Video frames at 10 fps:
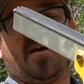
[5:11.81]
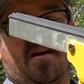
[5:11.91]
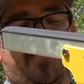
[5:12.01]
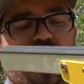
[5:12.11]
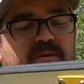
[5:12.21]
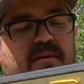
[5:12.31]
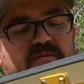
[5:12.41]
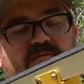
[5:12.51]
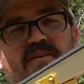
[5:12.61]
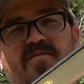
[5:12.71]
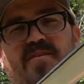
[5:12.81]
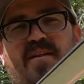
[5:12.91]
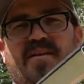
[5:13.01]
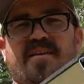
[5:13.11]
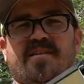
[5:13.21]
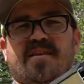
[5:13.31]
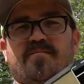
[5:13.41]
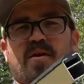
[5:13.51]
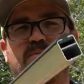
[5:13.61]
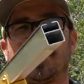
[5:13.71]
uh, but I'm going to have to find the right length, and that
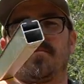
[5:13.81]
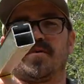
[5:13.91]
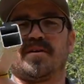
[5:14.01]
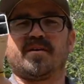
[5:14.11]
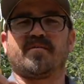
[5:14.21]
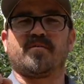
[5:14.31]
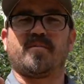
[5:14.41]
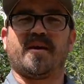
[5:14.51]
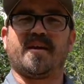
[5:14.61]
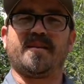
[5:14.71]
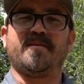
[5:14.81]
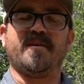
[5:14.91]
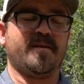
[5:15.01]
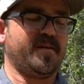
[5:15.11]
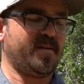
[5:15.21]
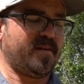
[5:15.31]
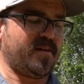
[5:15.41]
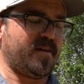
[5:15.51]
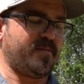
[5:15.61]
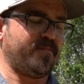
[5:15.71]
might be a bit of a pain.
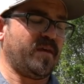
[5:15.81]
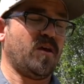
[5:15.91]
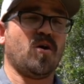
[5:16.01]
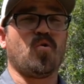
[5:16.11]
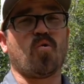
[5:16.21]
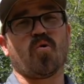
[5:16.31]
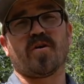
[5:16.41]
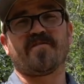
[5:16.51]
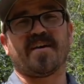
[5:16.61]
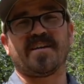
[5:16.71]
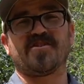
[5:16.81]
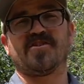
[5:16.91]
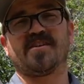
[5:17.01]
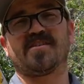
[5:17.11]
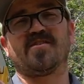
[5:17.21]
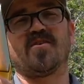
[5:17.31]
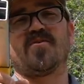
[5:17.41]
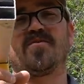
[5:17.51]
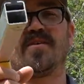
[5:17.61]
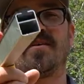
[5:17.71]
Um, or if I had just
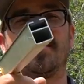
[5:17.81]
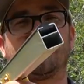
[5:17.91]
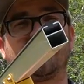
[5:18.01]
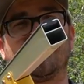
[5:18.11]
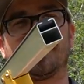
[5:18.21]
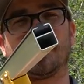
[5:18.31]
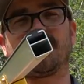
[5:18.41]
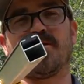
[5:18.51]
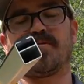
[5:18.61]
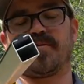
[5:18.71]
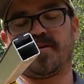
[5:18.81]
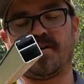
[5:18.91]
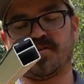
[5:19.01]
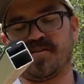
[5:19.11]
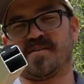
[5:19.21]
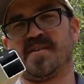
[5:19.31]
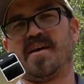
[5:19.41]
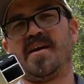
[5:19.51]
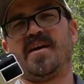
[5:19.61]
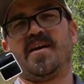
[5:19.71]
known to take proper precautions,
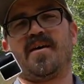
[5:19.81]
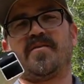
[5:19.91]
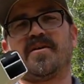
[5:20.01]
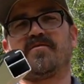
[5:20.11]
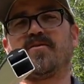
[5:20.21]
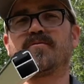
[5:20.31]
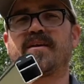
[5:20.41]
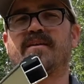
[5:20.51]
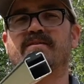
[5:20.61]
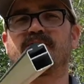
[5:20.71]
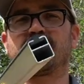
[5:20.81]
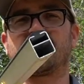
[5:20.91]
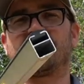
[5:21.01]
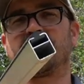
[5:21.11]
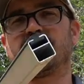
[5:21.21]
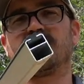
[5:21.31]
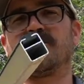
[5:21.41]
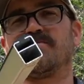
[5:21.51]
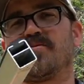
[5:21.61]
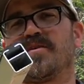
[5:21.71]
I might have lubricated those with some
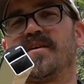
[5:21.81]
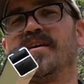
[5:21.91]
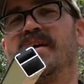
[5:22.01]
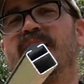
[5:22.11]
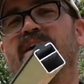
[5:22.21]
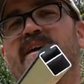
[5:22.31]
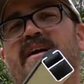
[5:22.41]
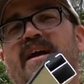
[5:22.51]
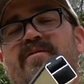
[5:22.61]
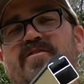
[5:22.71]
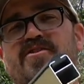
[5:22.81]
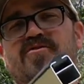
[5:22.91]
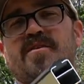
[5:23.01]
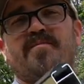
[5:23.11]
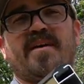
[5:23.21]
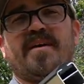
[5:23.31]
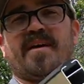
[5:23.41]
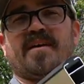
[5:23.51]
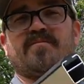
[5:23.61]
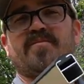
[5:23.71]
WD-40 every trip
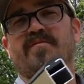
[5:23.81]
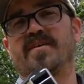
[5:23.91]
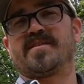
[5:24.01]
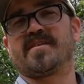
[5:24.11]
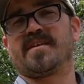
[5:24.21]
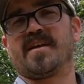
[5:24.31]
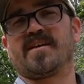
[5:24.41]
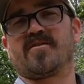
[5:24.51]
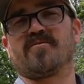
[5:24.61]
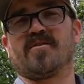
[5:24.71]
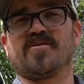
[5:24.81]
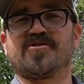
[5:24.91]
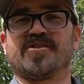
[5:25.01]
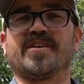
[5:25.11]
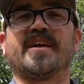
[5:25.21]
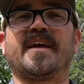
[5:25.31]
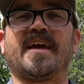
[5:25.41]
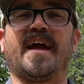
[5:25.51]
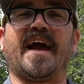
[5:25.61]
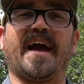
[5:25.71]
and prevented any corrosion
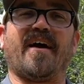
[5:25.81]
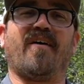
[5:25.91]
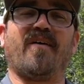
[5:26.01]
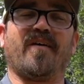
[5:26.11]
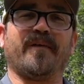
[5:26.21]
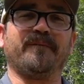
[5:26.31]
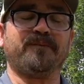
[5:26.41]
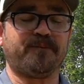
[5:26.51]
at all.